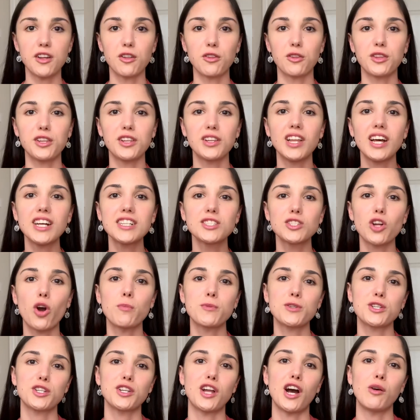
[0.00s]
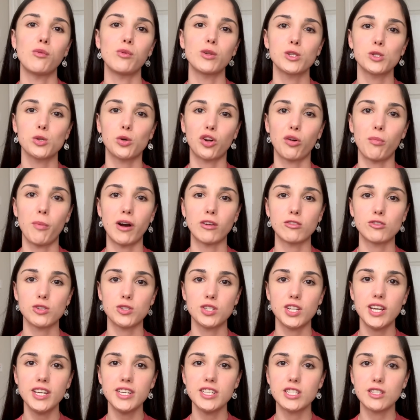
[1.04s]
the last option I will talk about
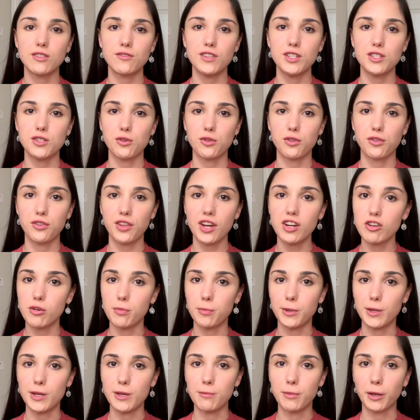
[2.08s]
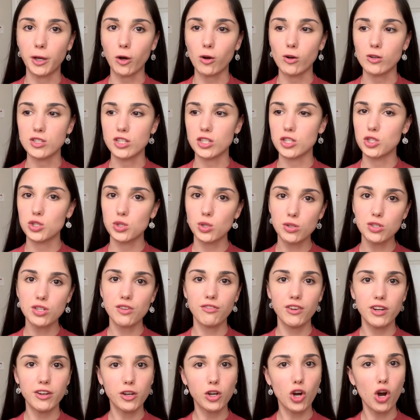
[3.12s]
today is physiotherapy, because it's not a
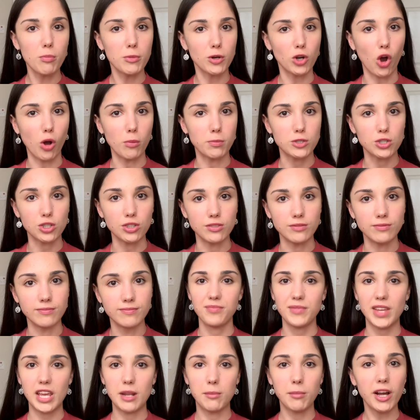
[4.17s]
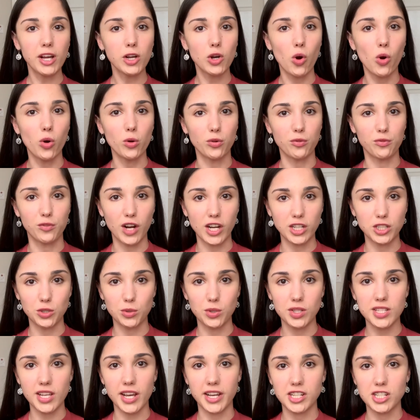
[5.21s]
very common option. In my cohort of
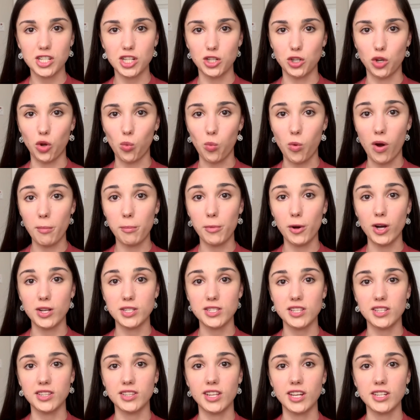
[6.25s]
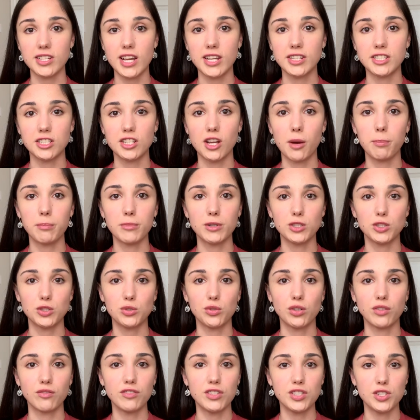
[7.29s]
graduates, I actually know one person that ended up pursuing
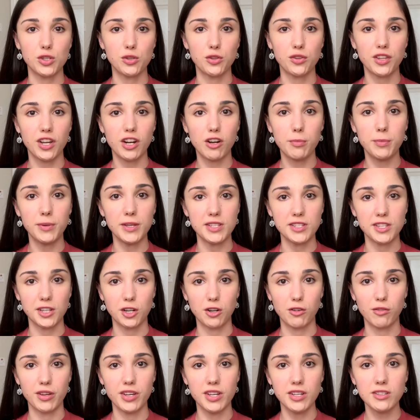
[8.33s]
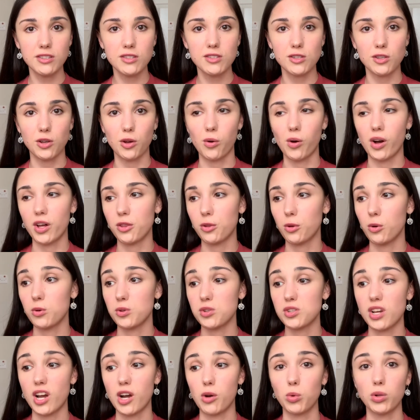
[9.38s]
physiotherapy as a career, so I thought
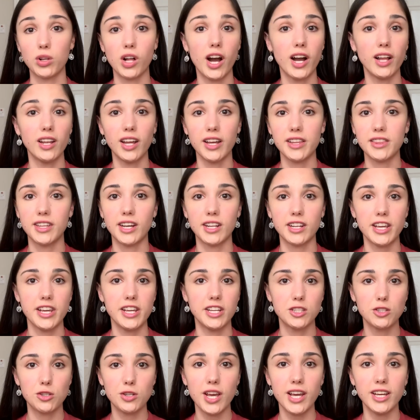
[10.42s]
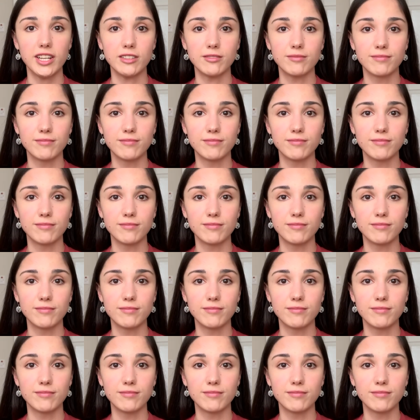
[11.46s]
I will highlight that here today.